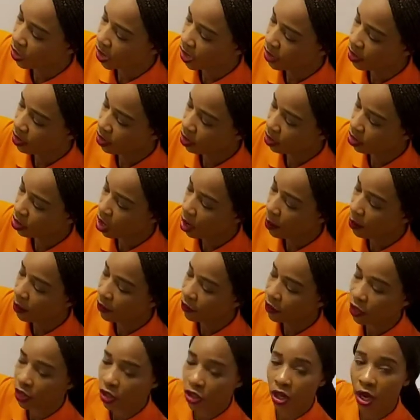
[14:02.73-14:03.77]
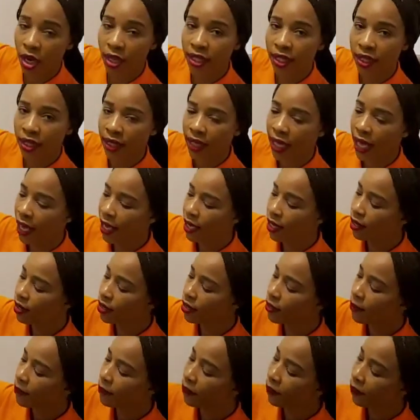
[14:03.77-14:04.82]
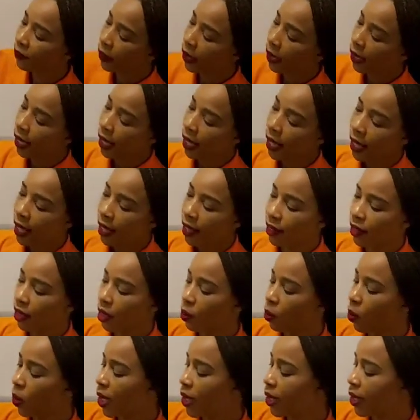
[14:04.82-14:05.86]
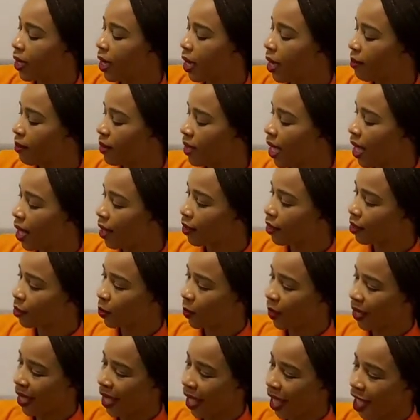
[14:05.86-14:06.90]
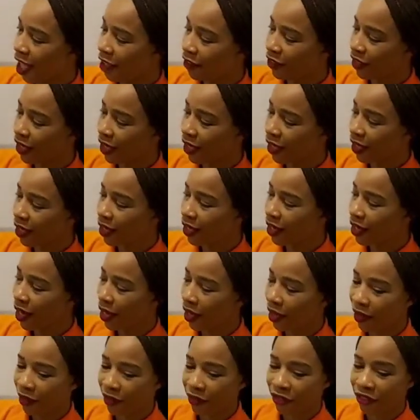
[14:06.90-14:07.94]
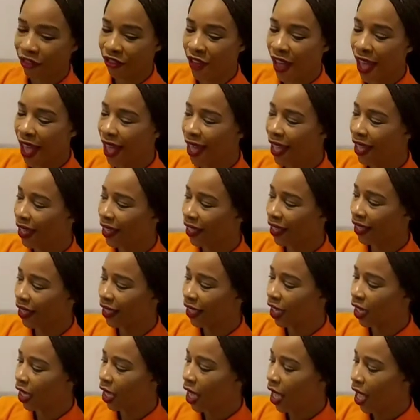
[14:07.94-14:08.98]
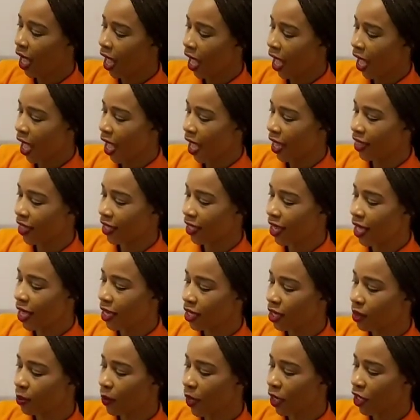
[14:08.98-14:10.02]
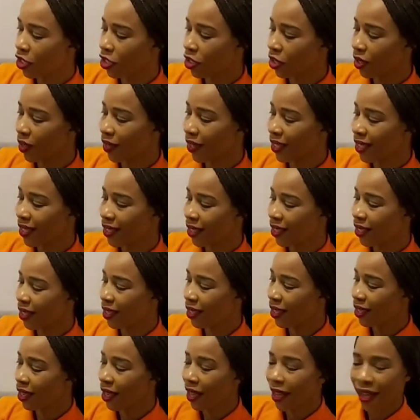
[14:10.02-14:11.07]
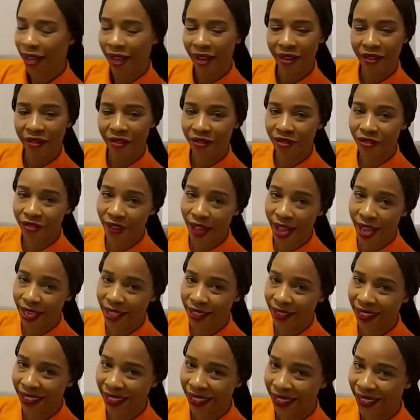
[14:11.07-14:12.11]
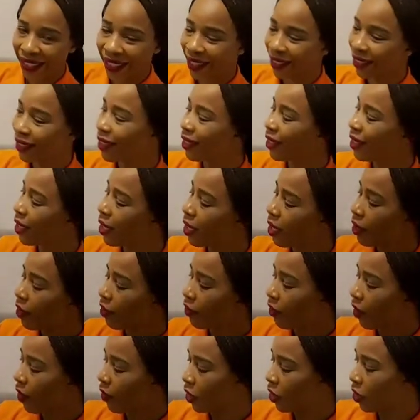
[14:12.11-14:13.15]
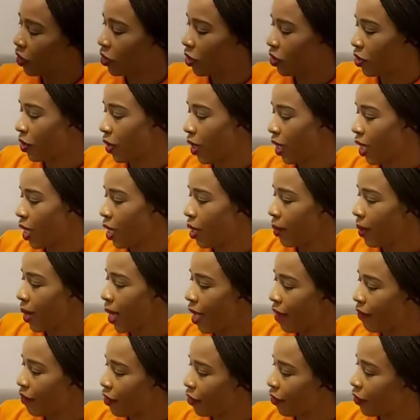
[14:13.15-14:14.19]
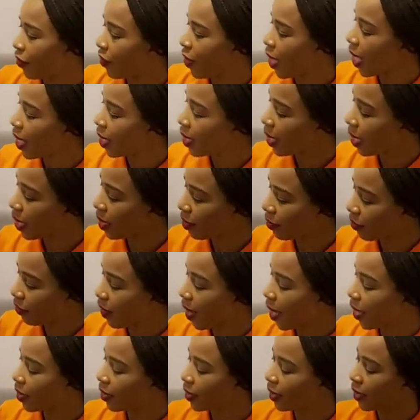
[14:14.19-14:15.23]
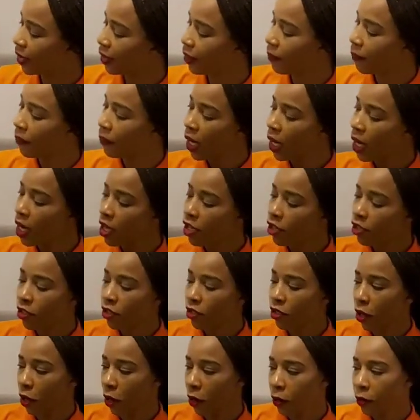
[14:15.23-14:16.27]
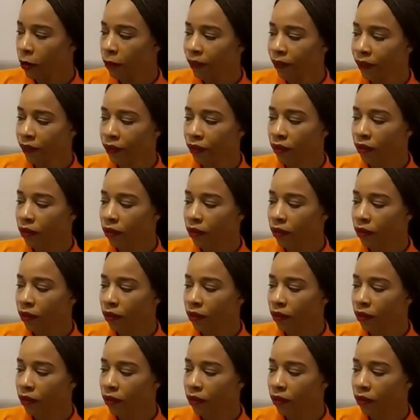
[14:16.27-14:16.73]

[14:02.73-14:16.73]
trace on top of the dotted lines. Then what comes out? We have a van. And the next picture is a violin. Very good. So here we have a van and a violin. So